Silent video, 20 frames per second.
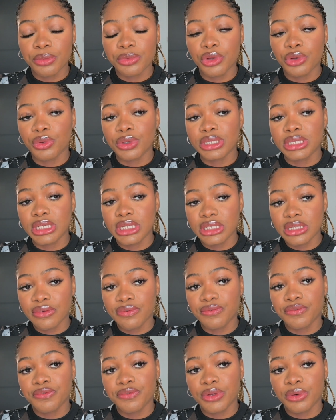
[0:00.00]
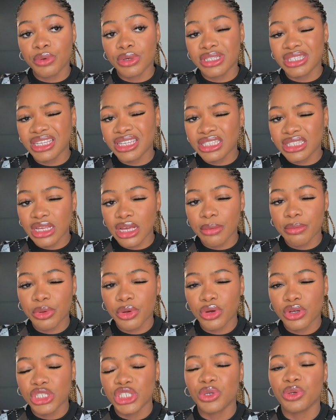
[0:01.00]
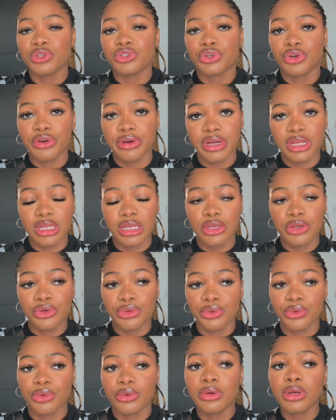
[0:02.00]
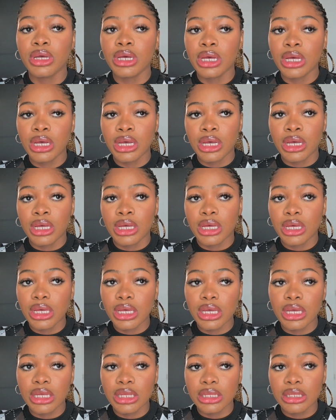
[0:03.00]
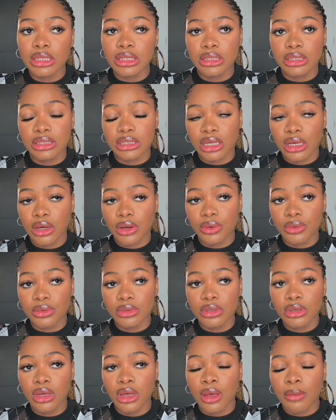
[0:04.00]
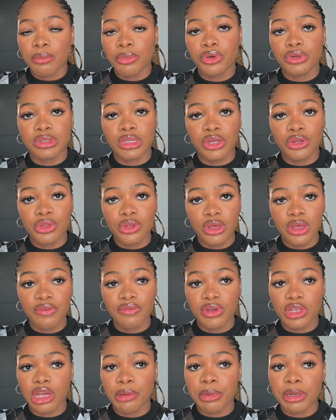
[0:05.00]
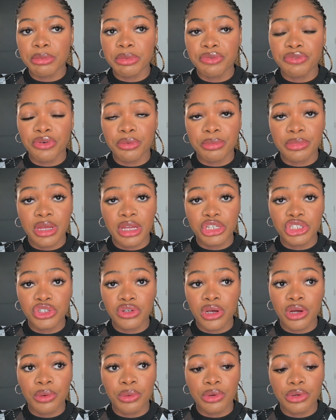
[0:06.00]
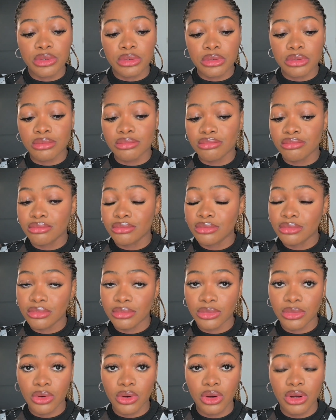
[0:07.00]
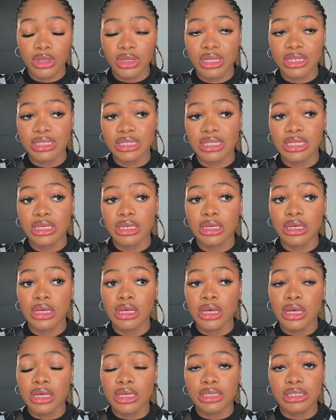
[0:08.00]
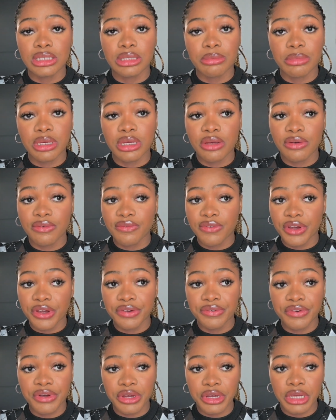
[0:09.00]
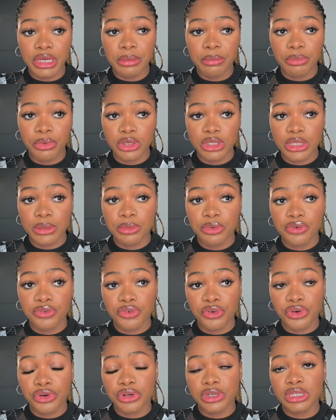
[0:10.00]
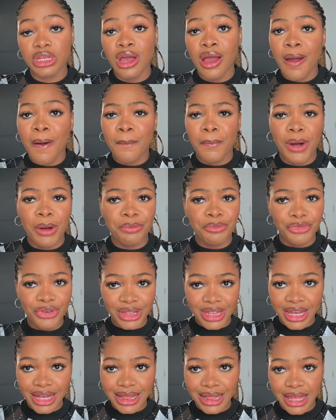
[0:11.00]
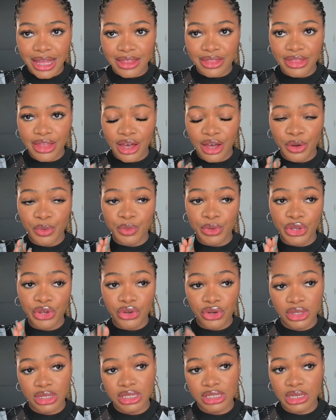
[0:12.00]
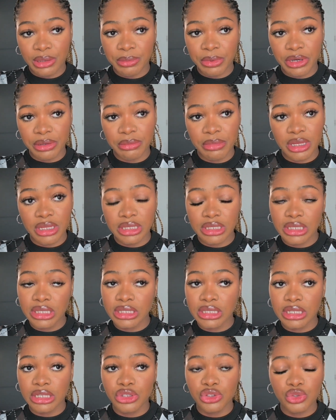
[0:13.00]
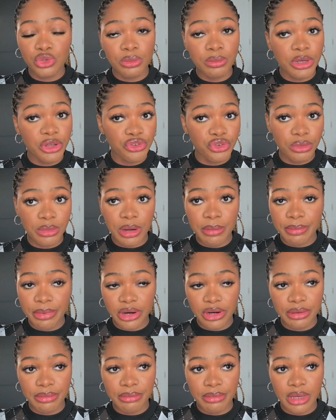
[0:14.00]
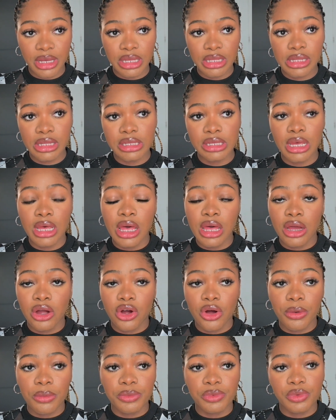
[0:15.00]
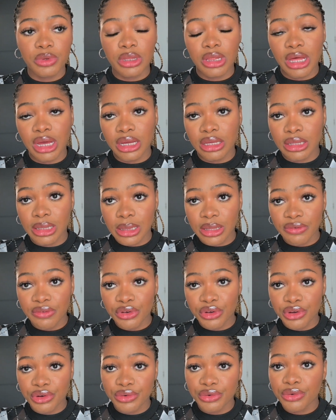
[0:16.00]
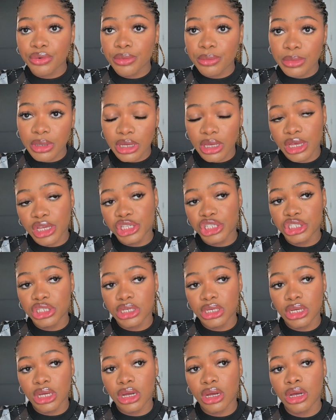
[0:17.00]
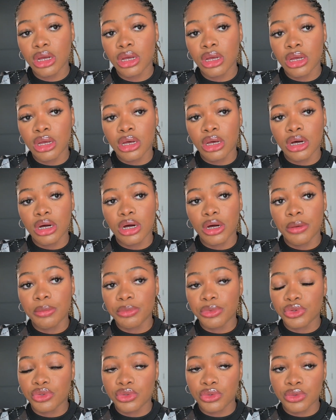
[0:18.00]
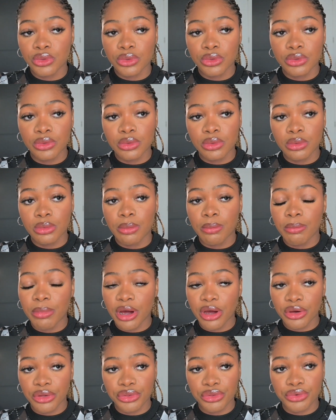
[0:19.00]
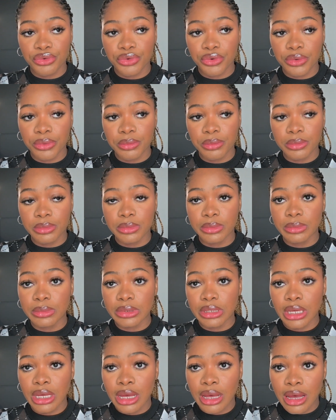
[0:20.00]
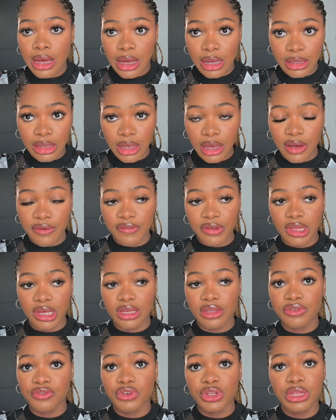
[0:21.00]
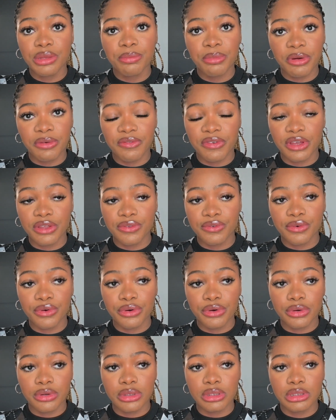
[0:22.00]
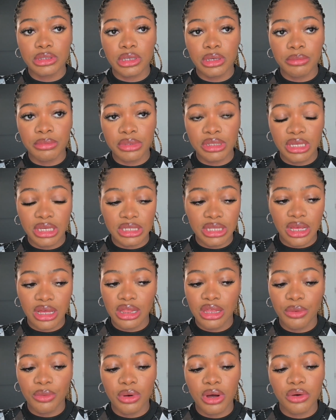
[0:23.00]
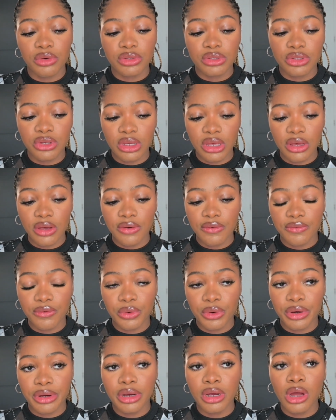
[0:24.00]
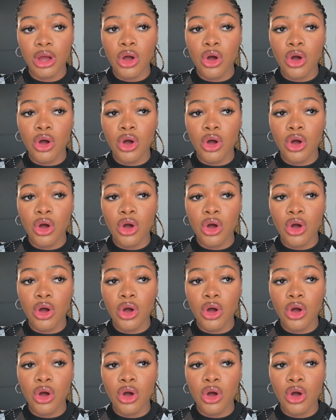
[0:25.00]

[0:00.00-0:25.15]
So it was easier because she was already in town, because like looking for the apartment from Nigeria was honestly seeming very, very impossible for us. But I'm really glad that we got this apartment. It's a 2-bedroom apartment, comes with like the living room, a kitchen, 2 bathrooms, and yeah, I feel like it's really perfect for us. It's exactly what I was looking for.